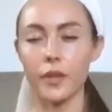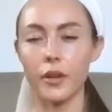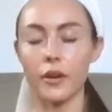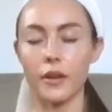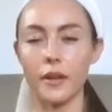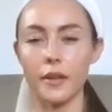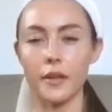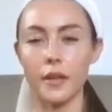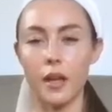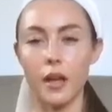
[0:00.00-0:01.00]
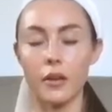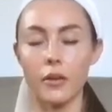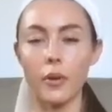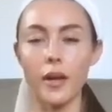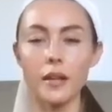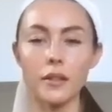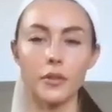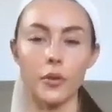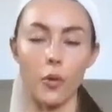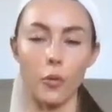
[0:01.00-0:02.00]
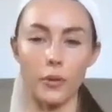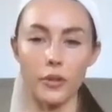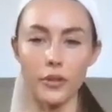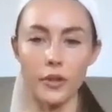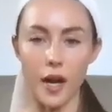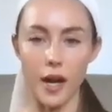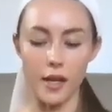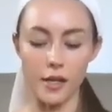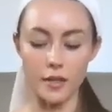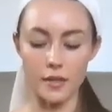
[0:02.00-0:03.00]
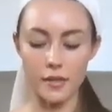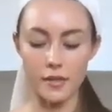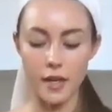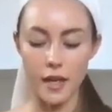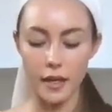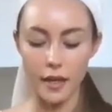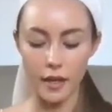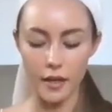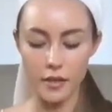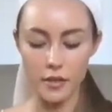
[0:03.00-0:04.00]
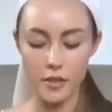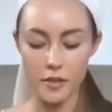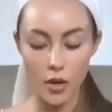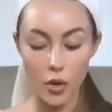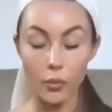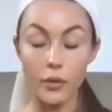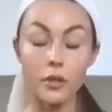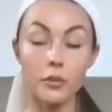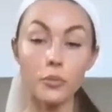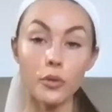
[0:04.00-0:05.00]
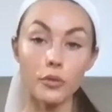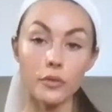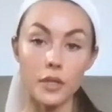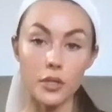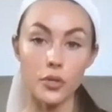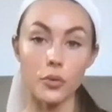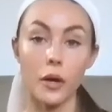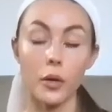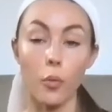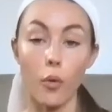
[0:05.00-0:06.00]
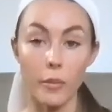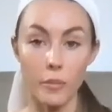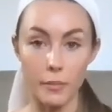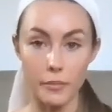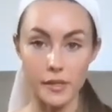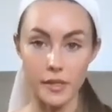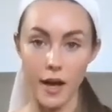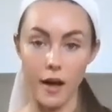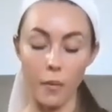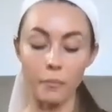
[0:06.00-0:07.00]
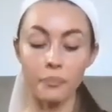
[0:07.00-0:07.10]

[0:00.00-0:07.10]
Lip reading: Good. Go ahead and open your eyes, and we're going to move into our warm-ups now.